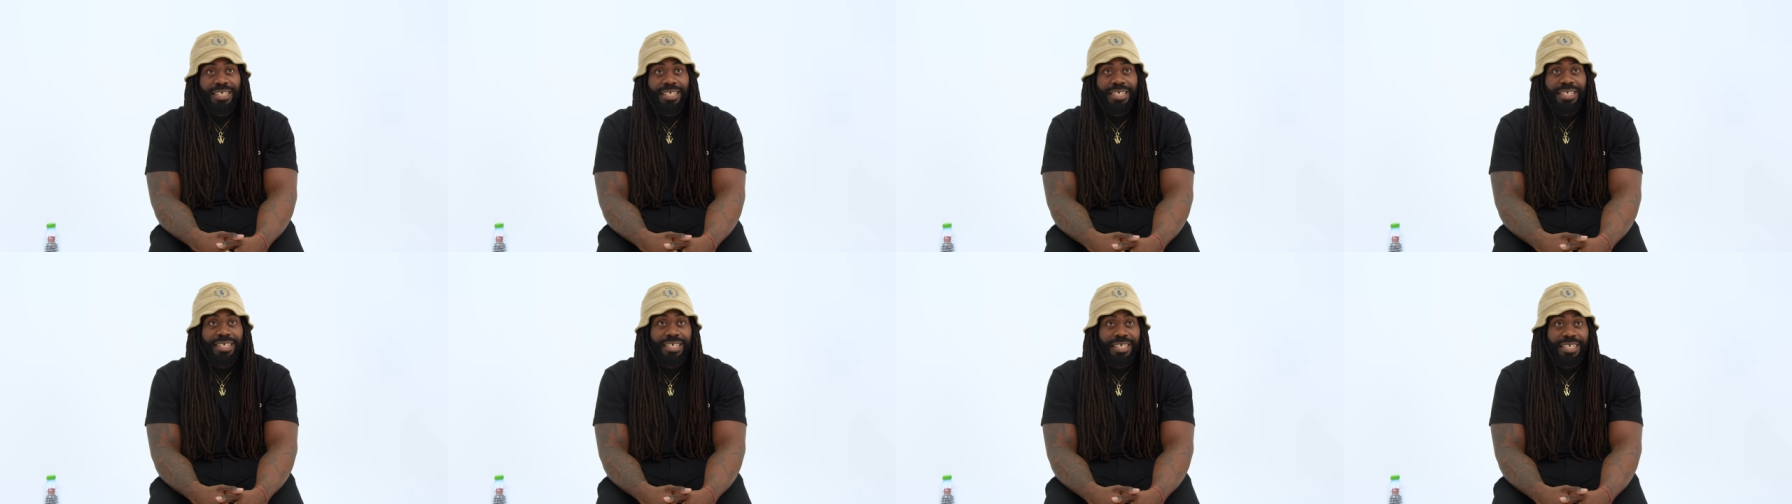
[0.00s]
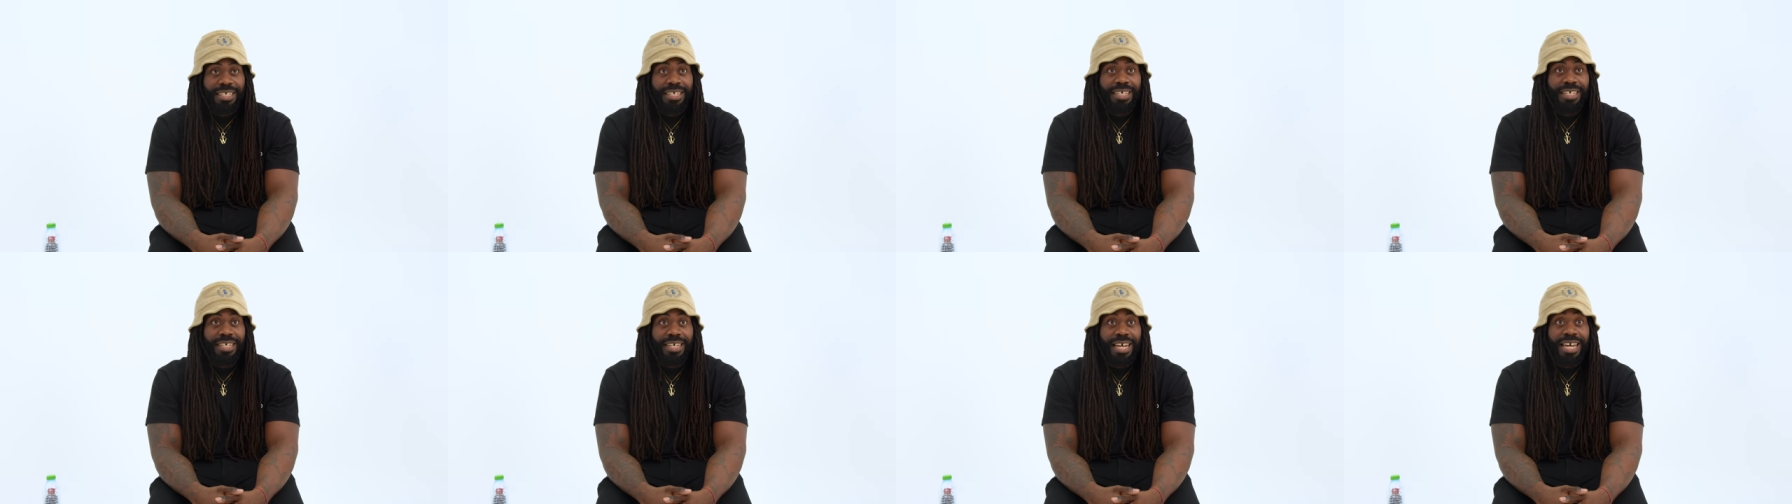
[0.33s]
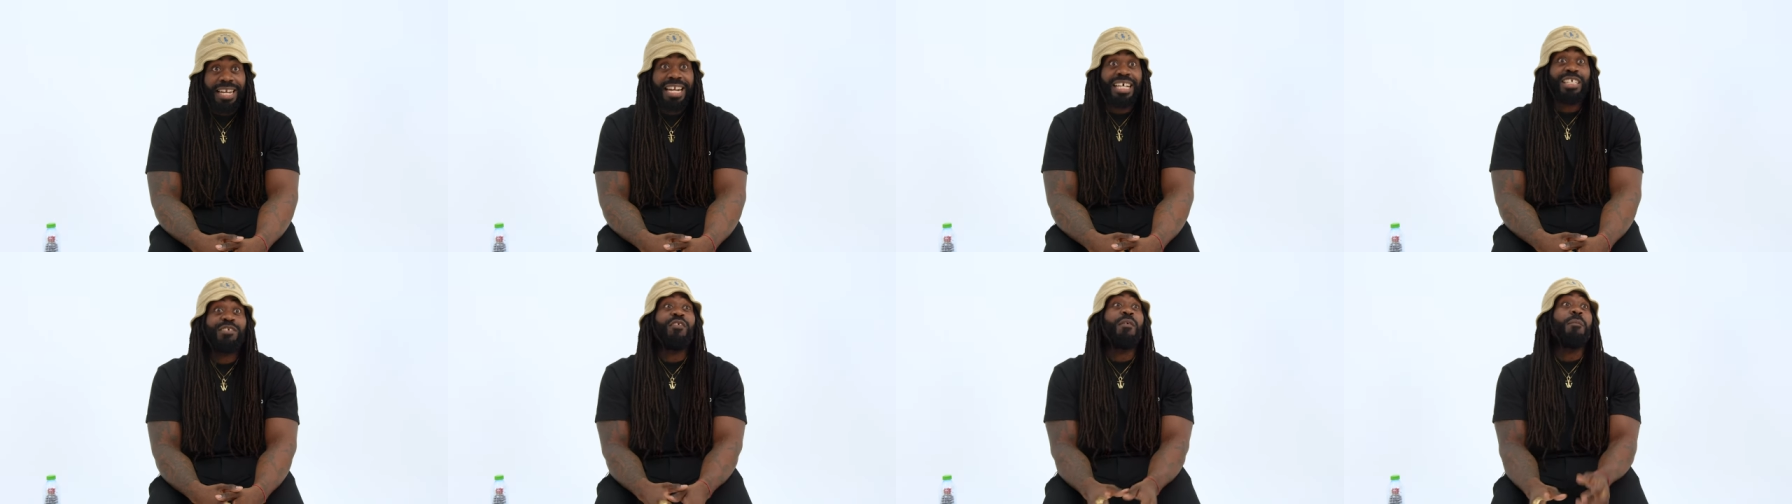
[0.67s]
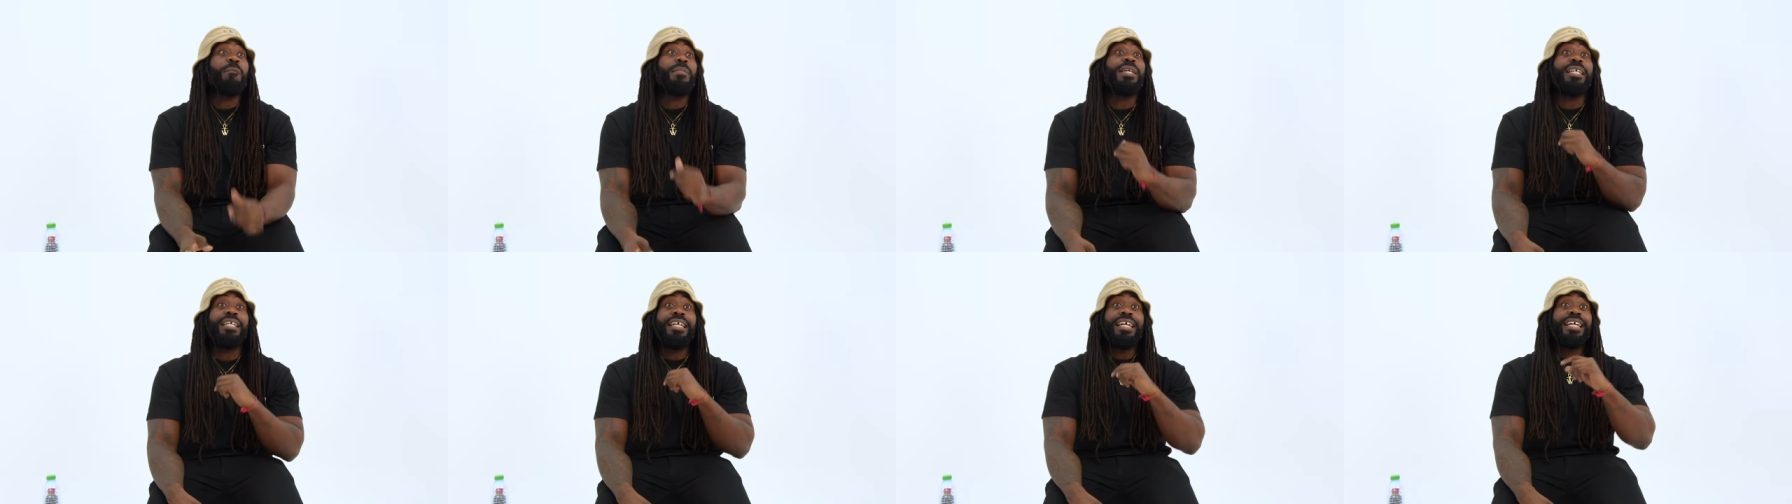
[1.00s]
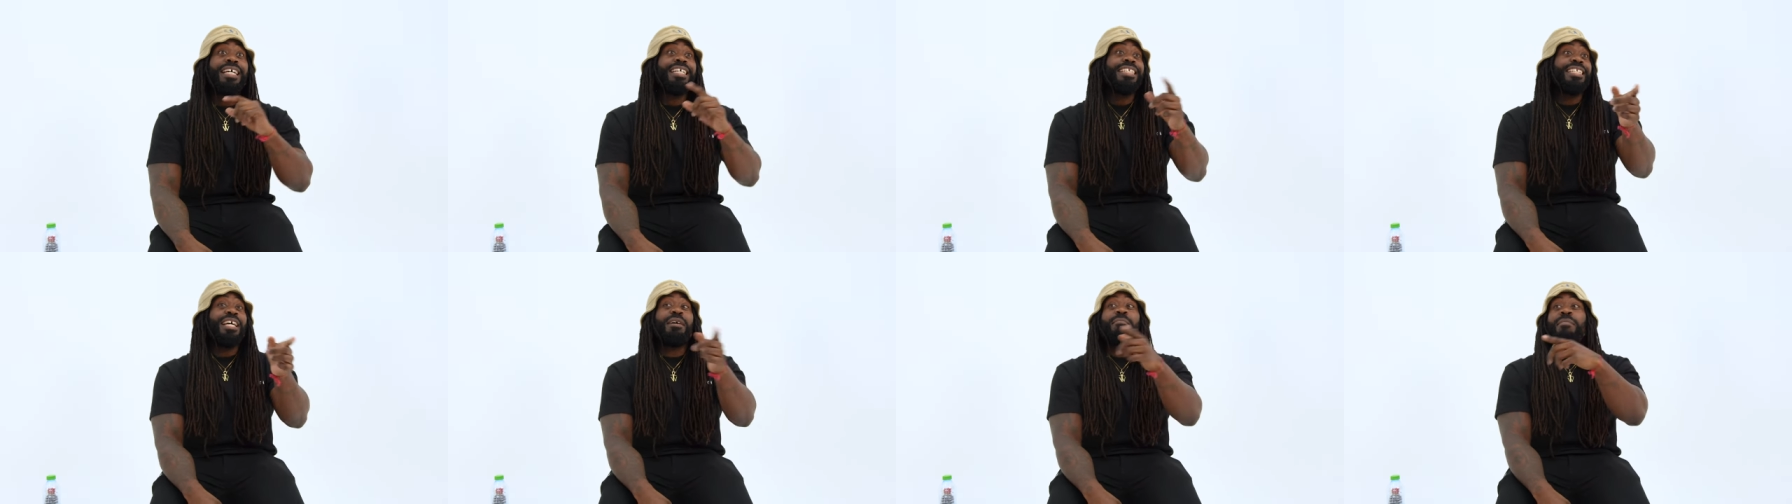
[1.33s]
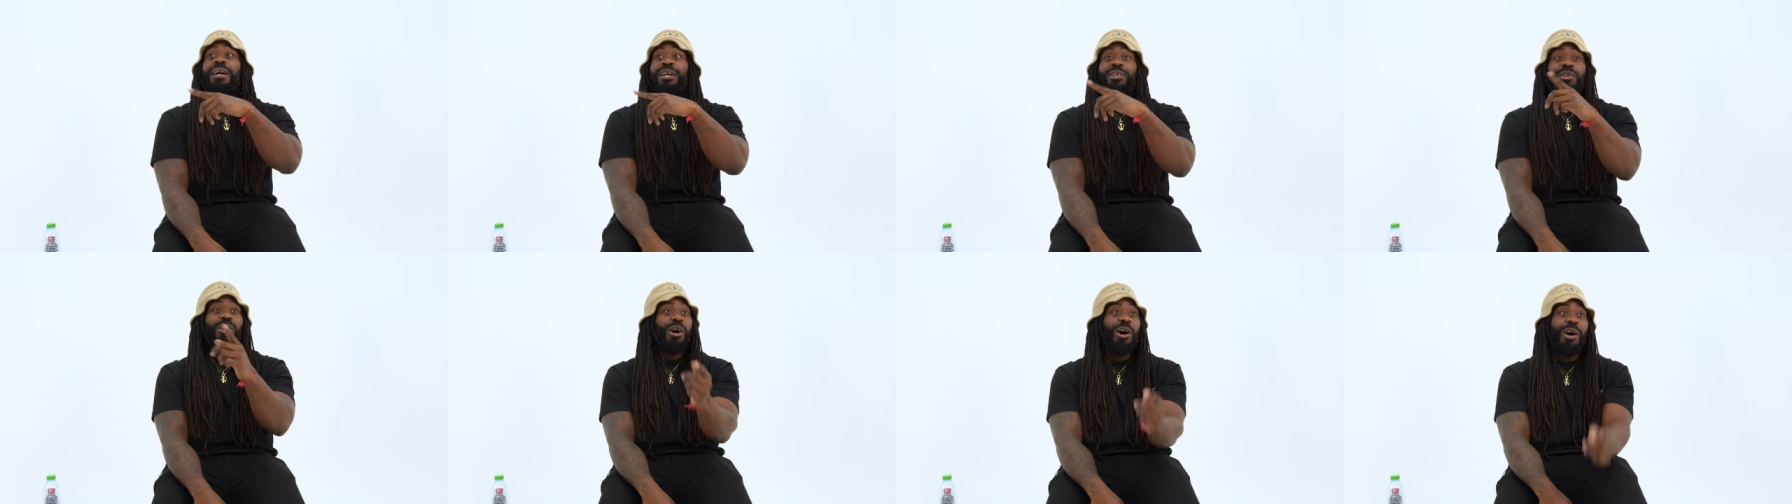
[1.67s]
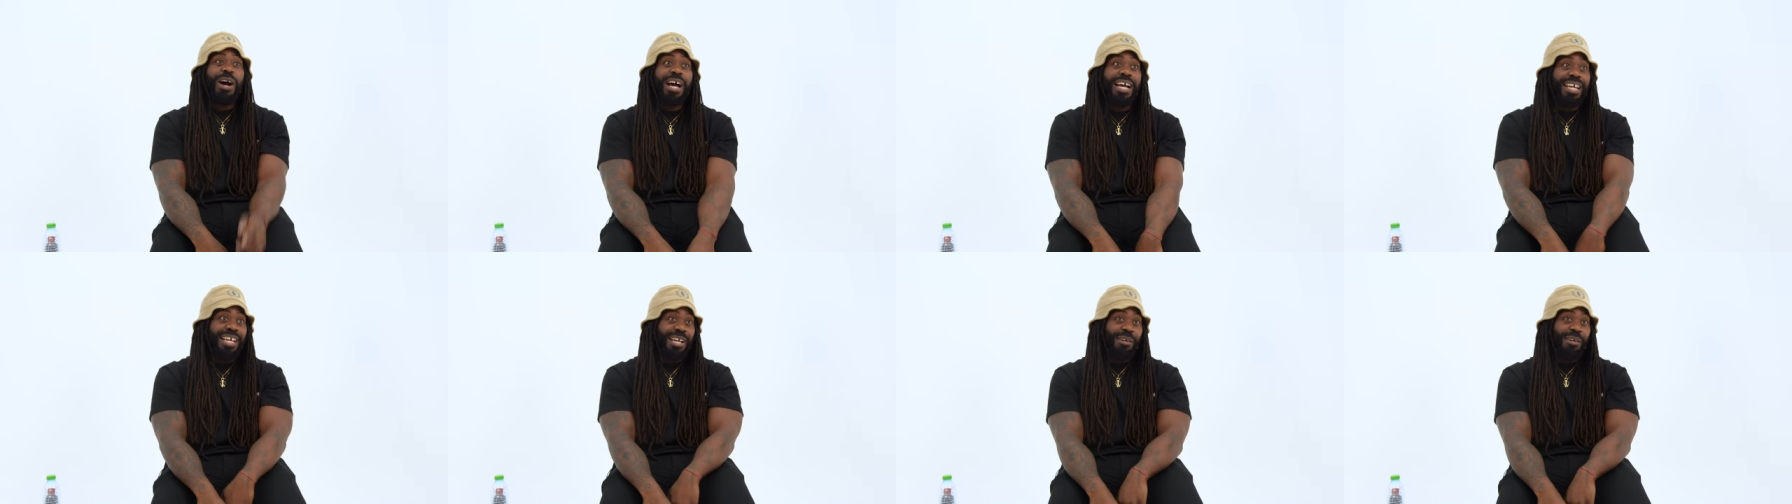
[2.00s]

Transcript: Yeah. And that's for me. Them I know how I